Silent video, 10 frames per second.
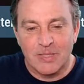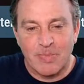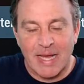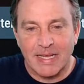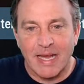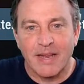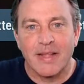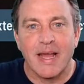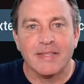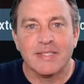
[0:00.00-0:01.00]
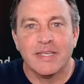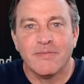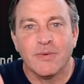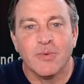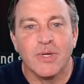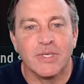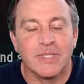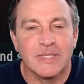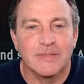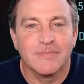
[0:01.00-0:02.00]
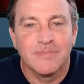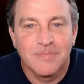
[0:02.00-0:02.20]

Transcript: Let's back out of that and see if it worked.